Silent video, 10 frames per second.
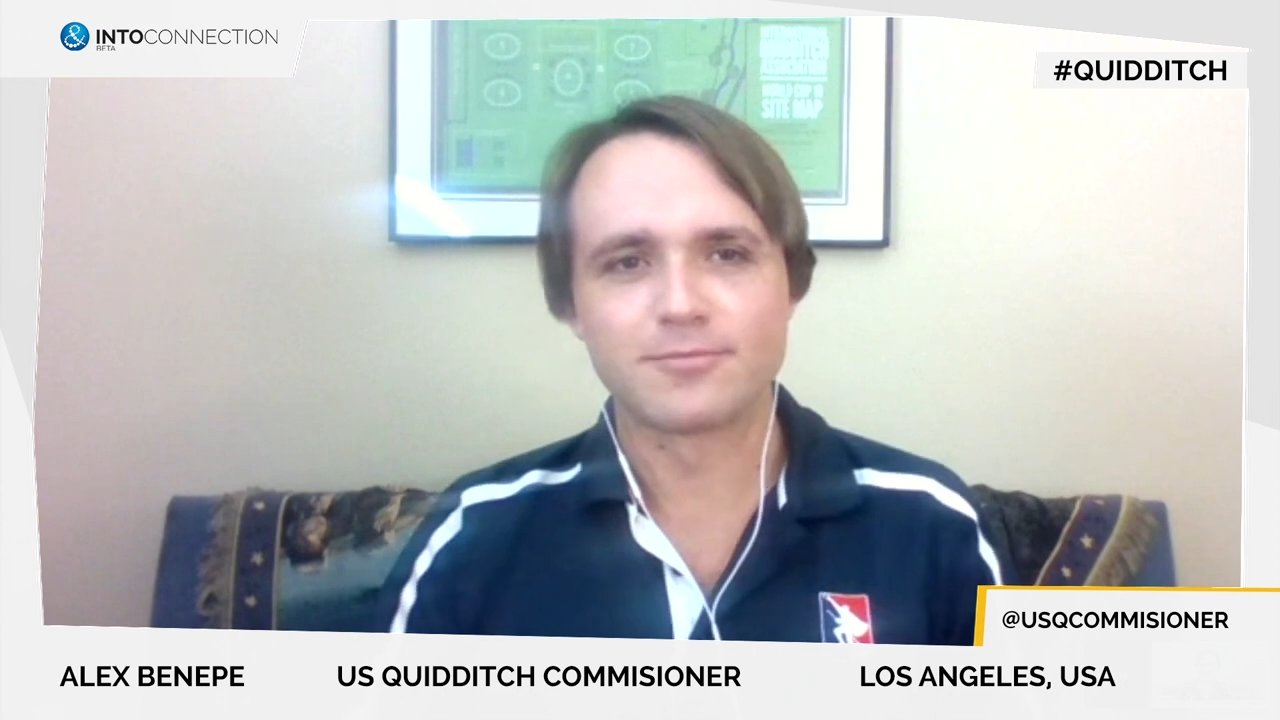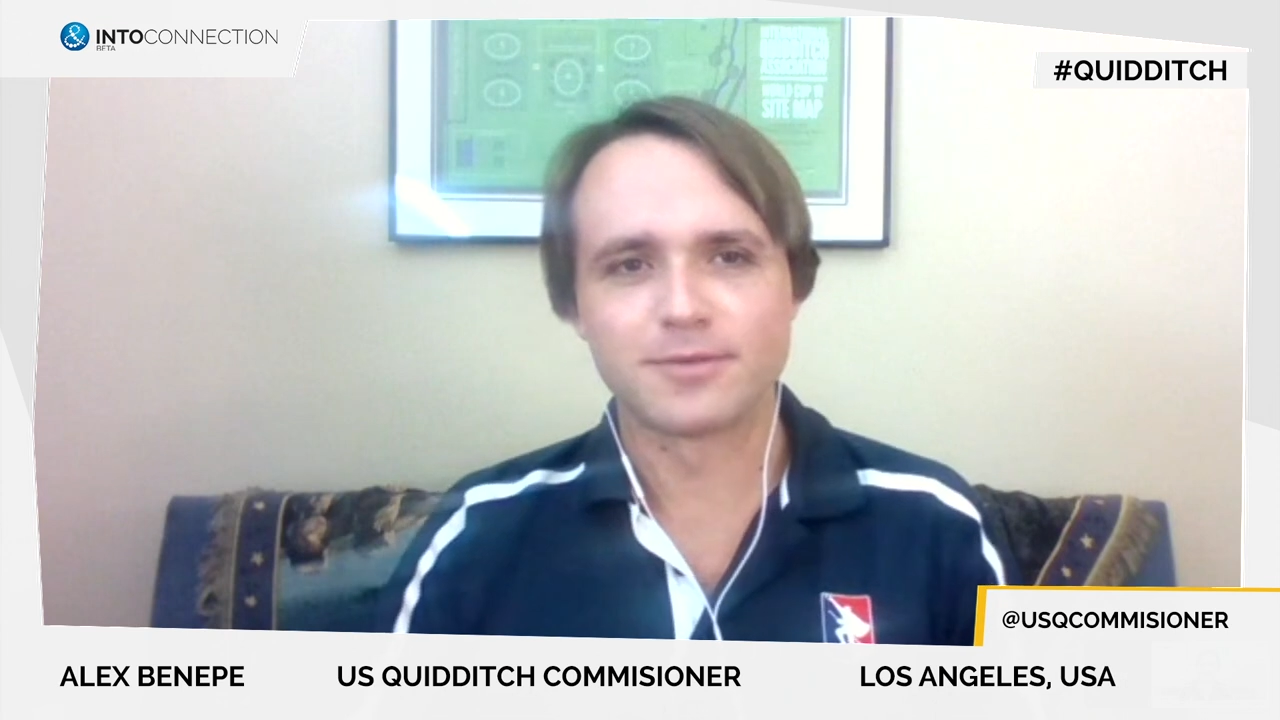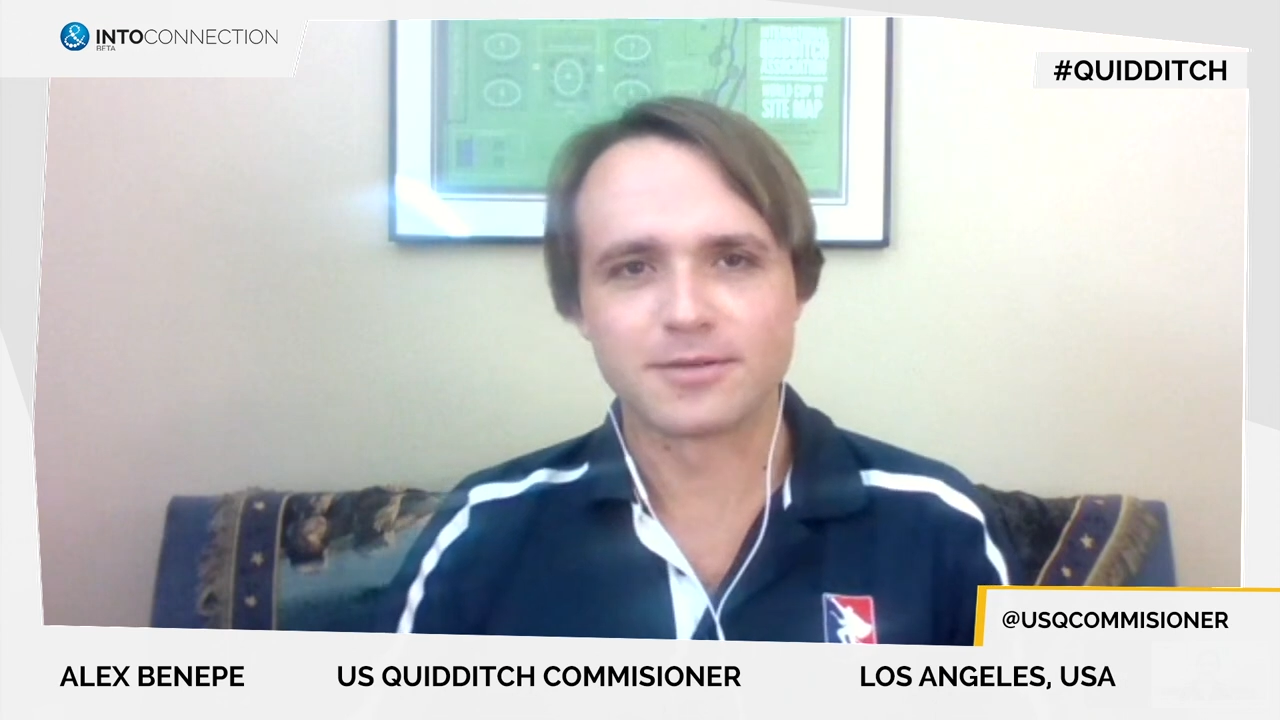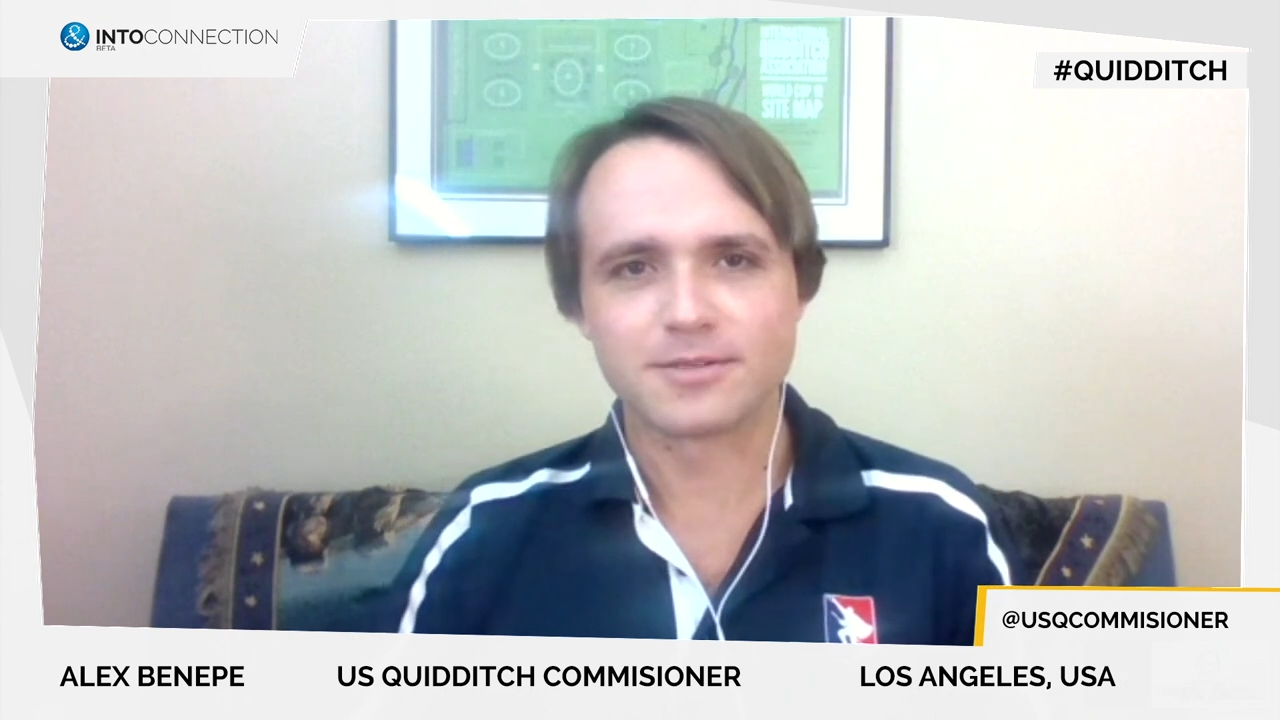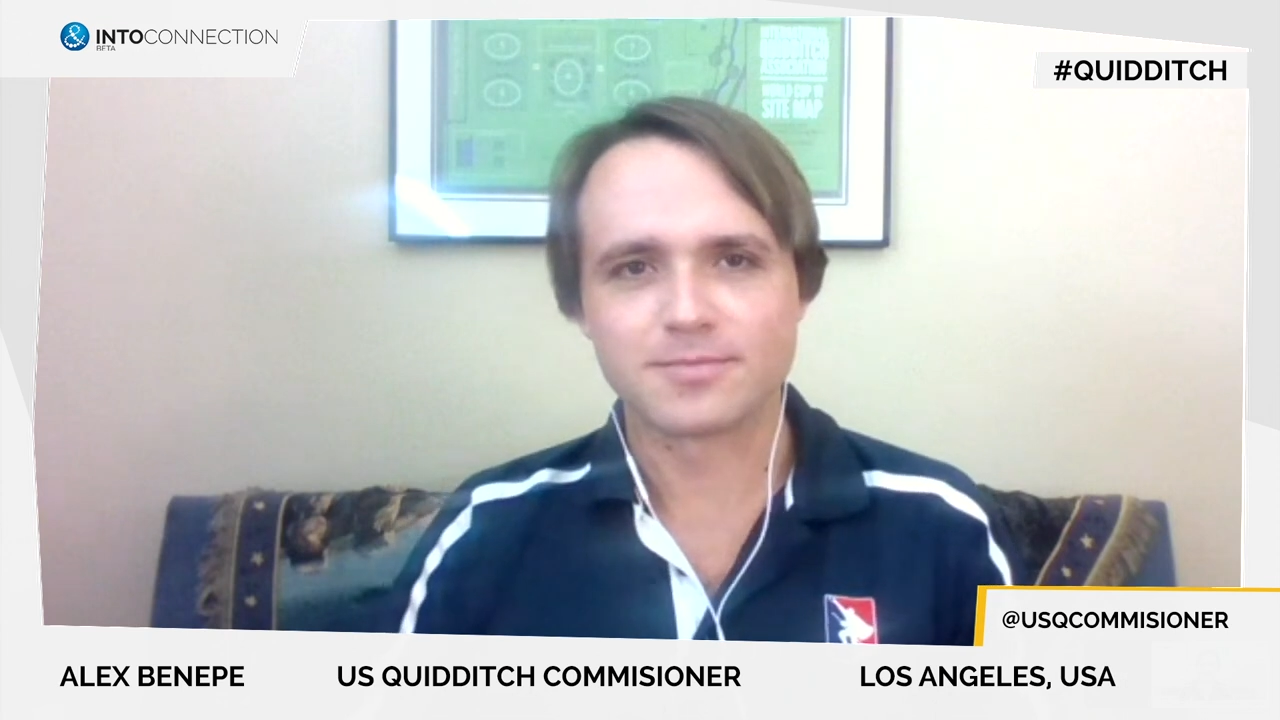a real